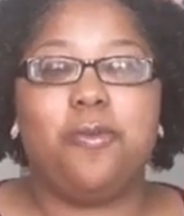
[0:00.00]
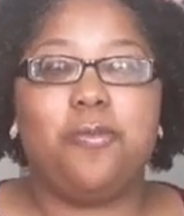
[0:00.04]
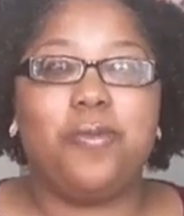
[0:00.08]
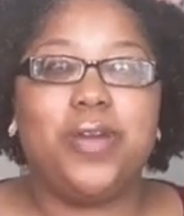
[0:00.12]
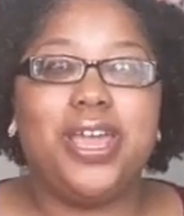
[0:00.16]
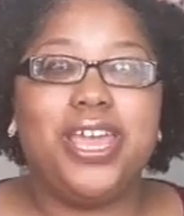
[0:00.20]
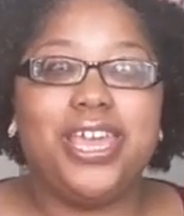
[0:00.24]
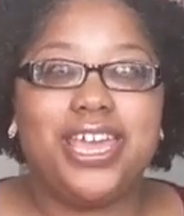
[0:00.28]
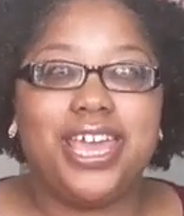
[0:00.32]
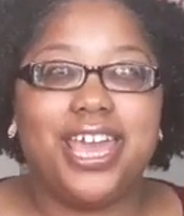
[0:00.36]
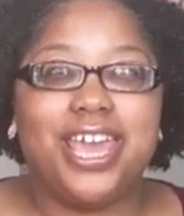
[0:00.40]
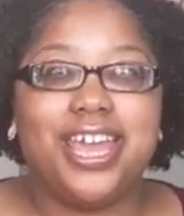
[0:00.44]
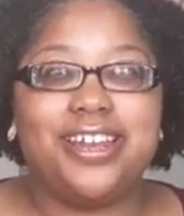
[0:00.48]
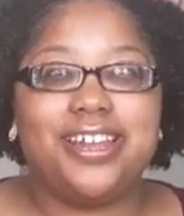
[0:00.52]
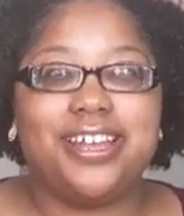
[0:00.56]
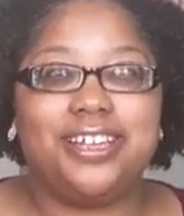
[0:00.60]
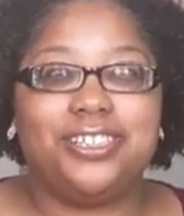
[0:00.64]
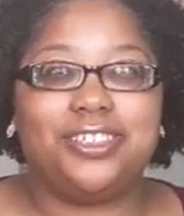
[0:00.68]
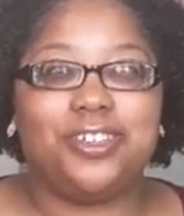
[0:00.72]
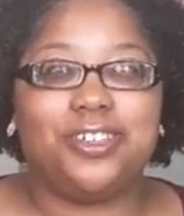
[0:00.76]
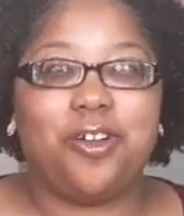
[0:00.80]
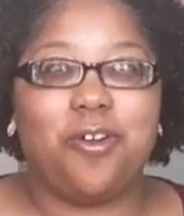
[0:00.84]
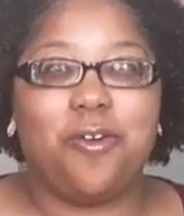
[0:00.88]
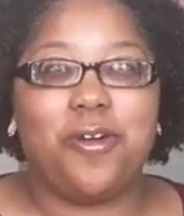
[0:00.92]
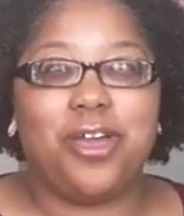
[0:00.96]

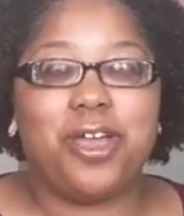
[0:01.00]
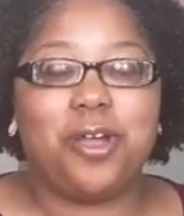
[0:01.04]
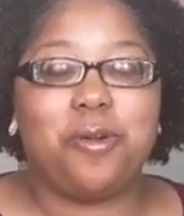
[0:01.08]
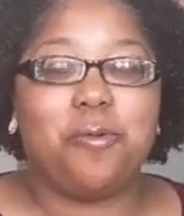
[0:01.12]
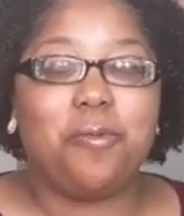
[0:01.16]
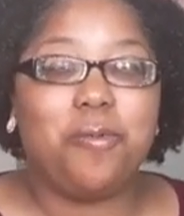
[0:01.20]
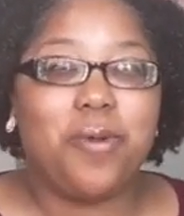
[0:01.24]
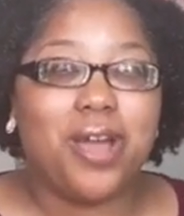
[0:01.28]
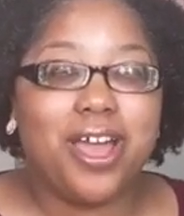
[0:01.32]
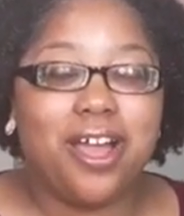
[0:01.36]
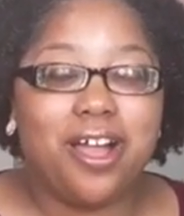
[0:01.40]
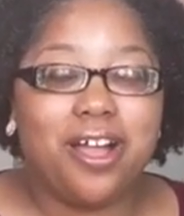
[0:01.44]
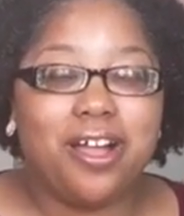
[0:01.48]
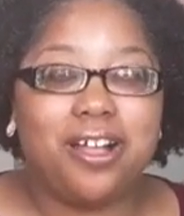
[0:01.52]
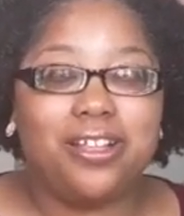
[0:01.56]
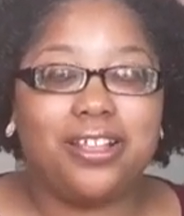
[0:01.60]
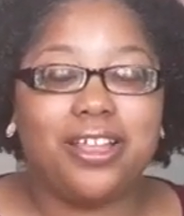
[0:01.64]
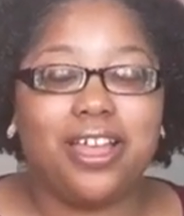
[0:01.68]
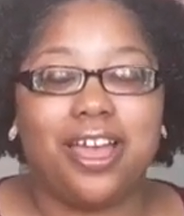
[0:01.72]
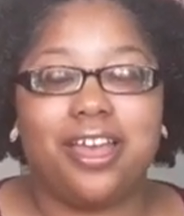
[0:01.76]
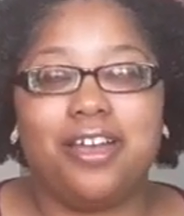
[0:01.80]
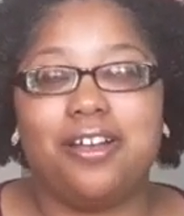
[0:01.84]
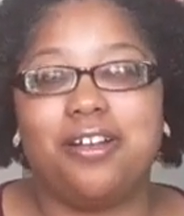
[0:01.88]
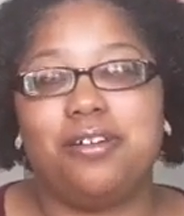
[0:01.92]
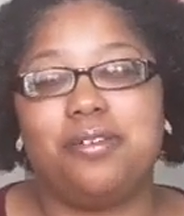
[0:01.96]
weekend is going
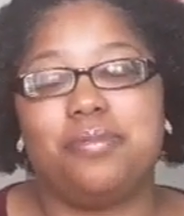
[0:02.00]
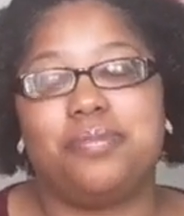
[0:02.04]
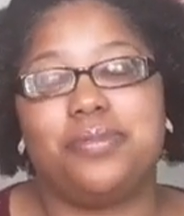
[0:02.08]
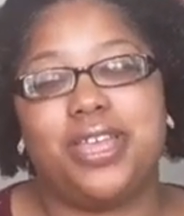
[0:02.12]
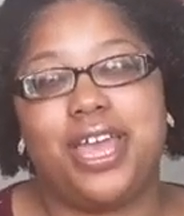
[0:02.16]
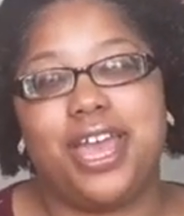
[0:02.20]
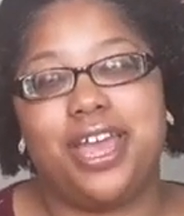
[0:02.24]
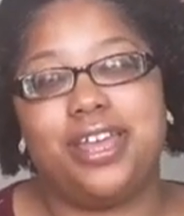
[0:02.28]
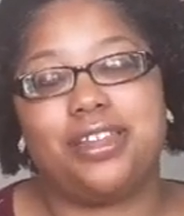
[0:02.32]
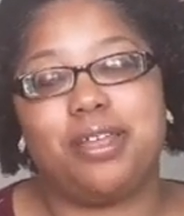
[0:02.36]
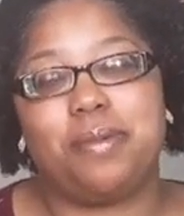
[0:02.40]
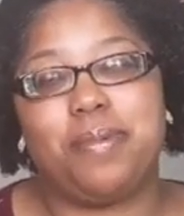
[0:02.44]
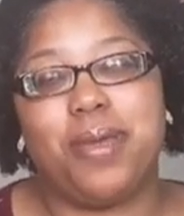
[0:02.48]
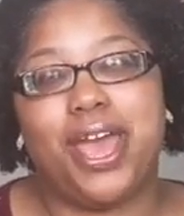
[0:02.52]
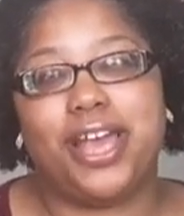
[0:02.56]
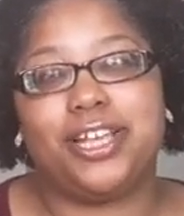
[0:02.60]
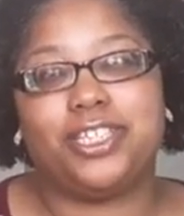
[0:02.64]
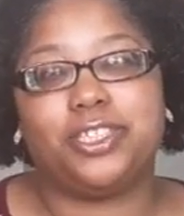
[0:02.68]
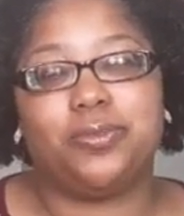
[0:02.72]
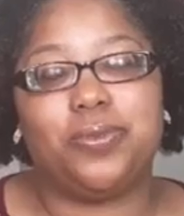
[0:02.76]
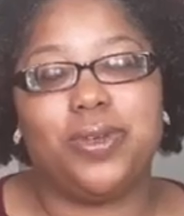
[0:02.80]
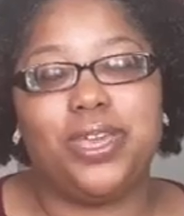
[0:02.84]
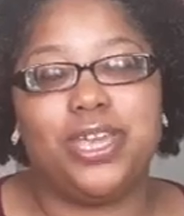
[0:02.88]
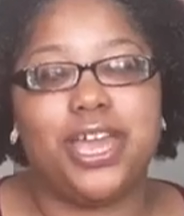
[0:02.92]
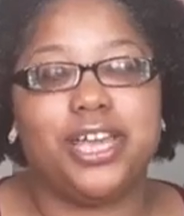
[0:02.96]
well. I hope that the
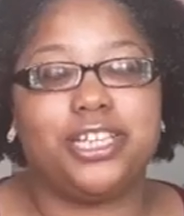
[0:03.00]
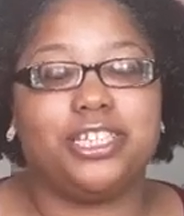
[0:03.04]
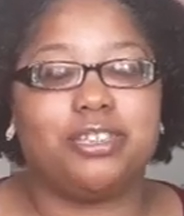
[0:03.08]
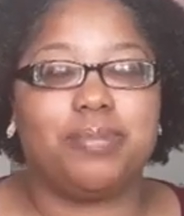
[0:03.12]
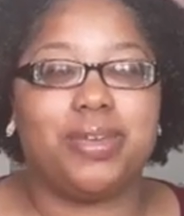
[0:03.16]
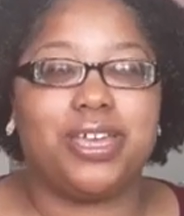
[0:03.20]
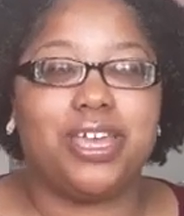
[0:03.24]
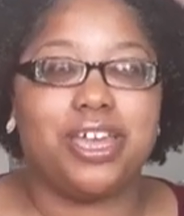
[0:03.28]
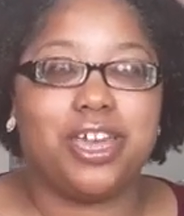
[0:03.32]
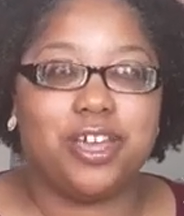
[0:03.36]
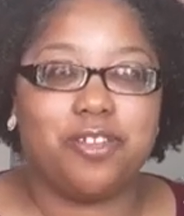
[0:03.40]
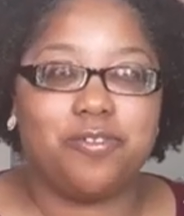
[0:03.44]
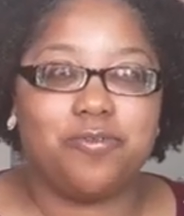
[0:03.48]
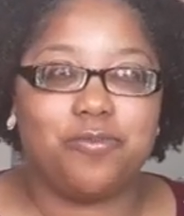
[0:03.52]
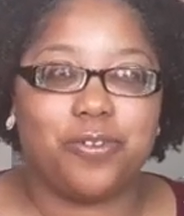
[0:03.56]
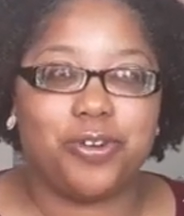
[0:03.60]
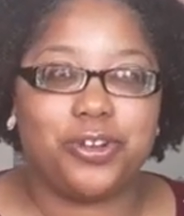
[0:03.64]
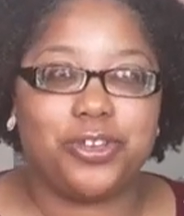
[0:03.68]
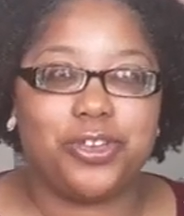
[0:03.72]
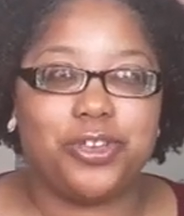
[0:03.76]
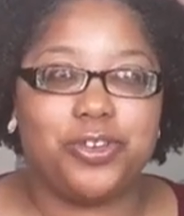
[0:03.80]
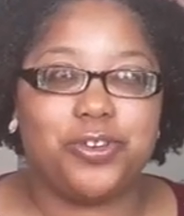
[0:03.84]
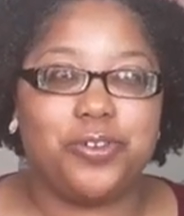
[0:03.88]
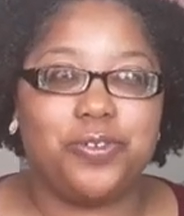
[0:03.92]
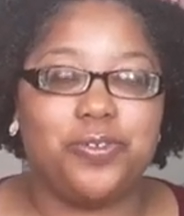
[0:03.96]
past week has been good
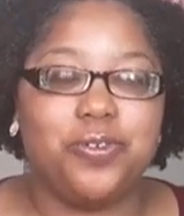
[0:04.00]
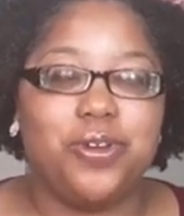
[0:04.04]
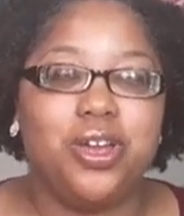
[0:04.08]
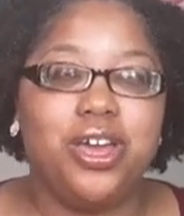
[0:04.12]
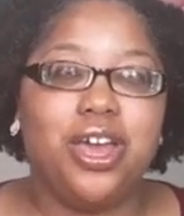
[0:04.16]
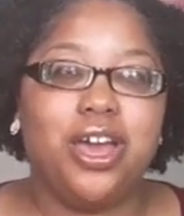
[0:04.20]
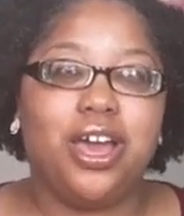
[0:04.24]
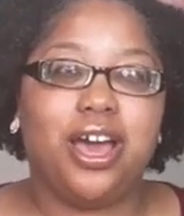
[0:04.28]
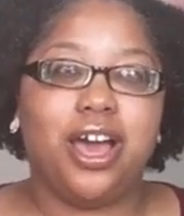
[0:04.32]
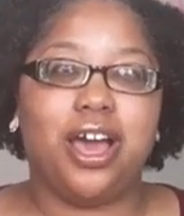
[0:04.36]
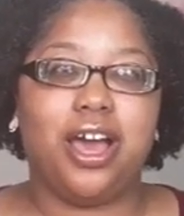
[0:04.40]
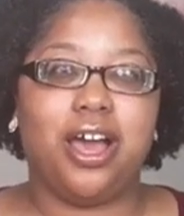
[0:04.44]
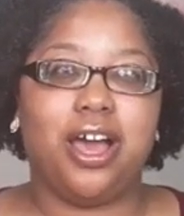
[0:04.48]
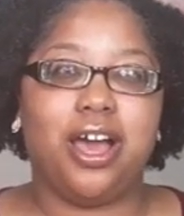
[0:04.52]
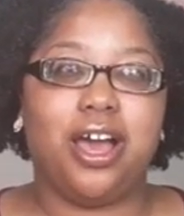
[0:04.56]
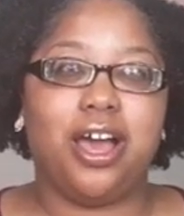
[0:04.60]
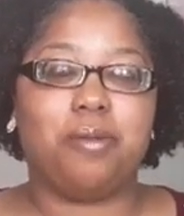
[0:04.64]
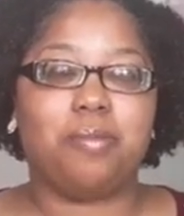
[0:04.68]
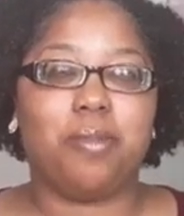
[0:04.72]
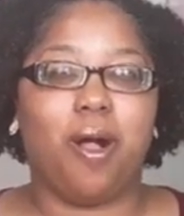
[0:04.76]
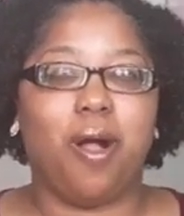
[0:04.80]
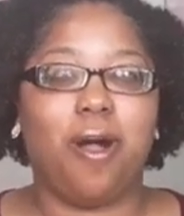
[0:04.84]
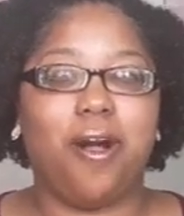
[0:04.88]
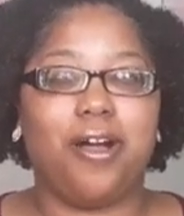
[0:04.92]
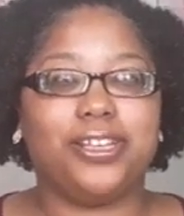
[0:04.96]
for you
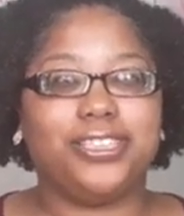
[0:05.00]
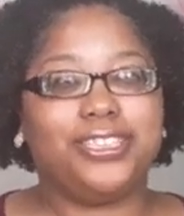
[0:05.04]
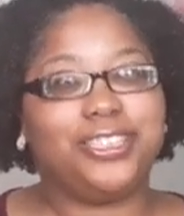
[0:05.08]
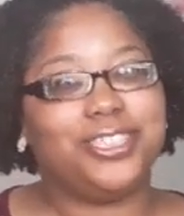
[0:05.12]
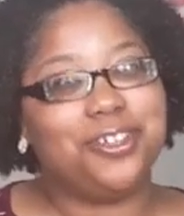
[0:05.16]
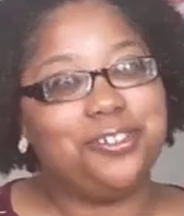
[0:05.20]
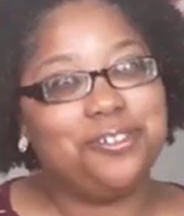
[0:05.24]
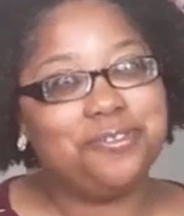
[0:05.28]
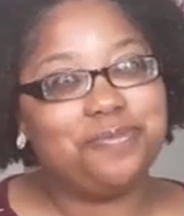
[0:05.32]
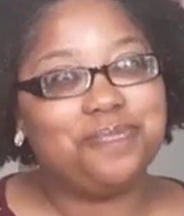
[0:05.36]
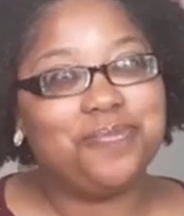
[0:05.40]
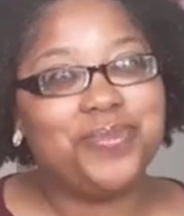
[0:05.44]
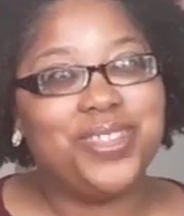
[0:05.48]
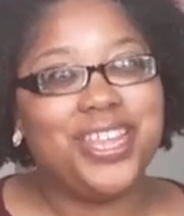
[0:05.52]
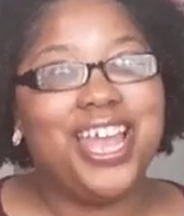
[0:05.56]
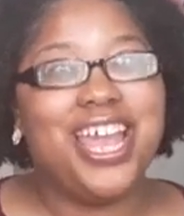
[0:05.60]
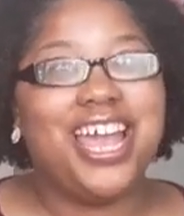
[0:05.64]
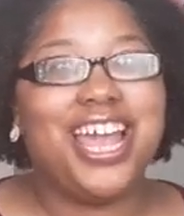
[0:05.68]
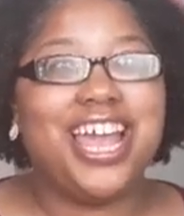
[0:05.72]
um, also.